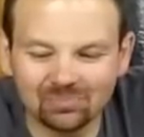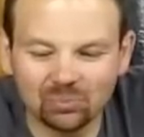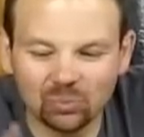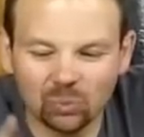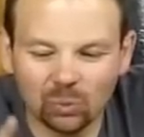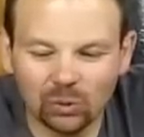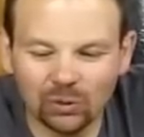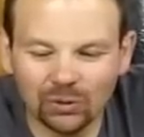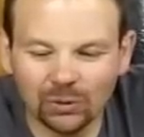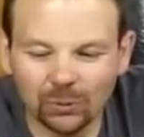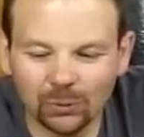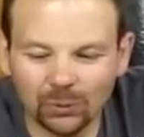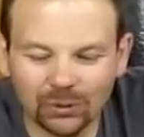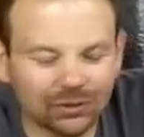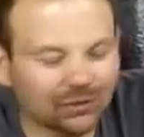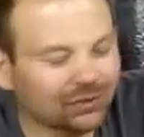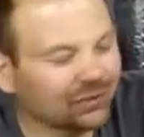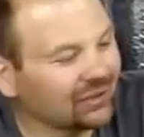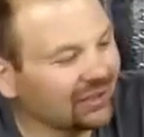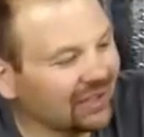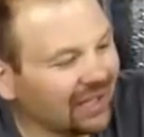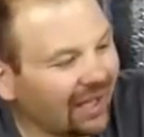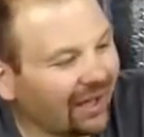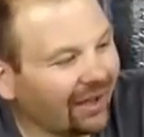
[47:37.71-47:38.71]
We'll
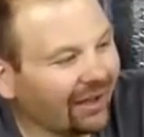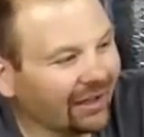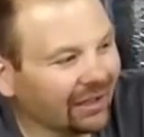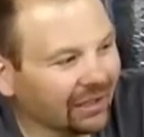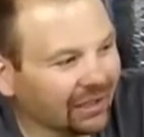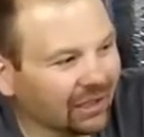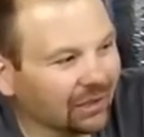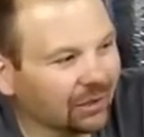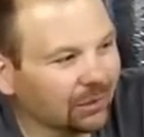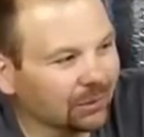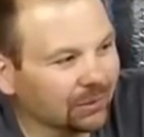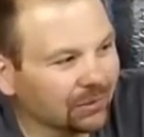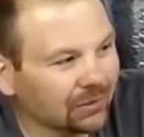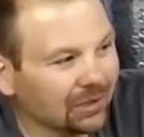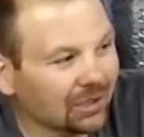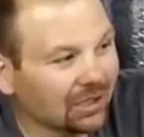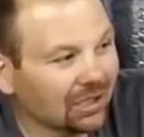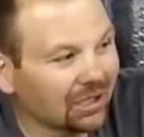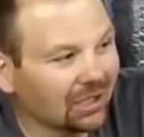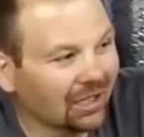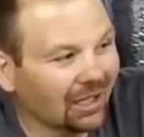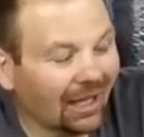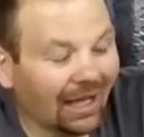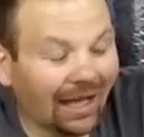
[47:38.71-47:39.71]
see how it goes.
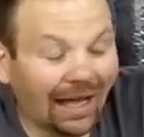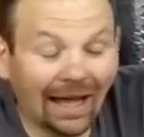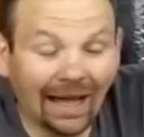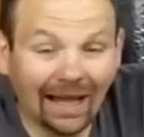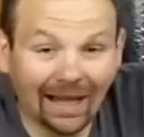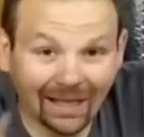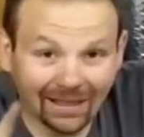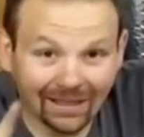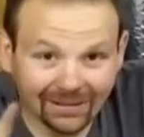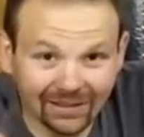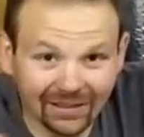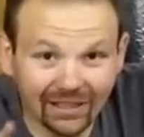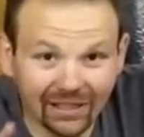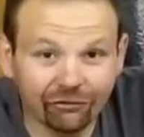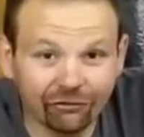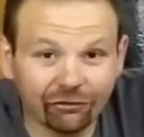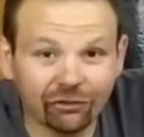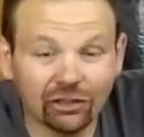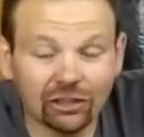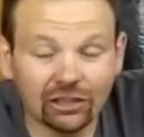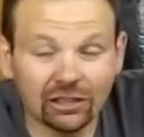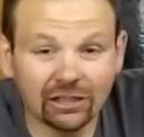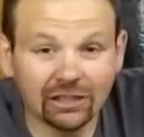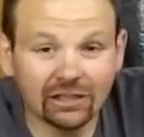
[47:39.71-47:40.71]
I
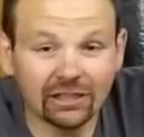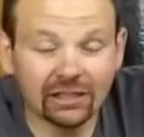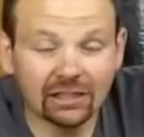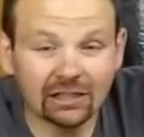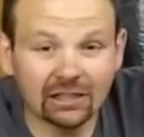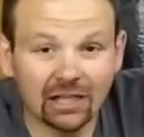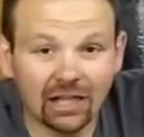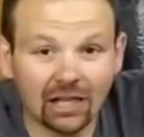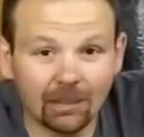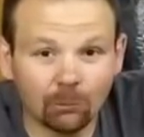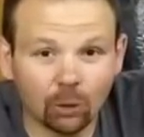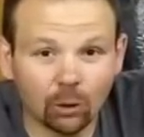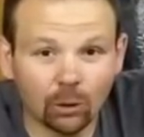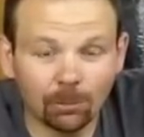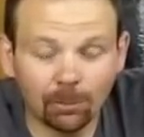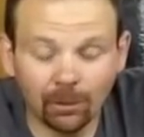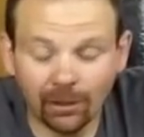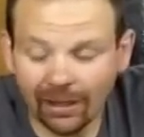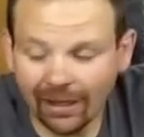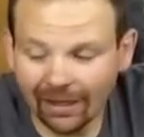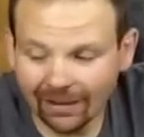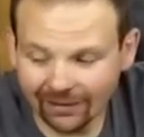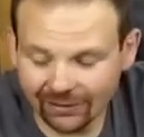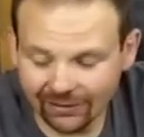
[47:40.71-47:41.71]
definitely need a lot more
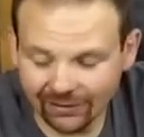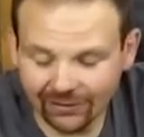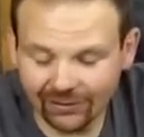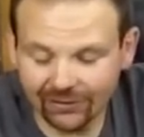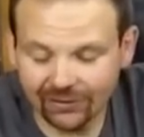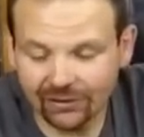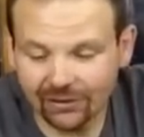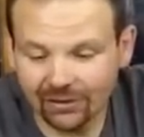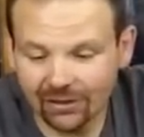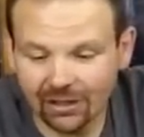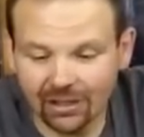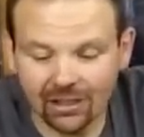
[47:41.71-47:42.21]
practice.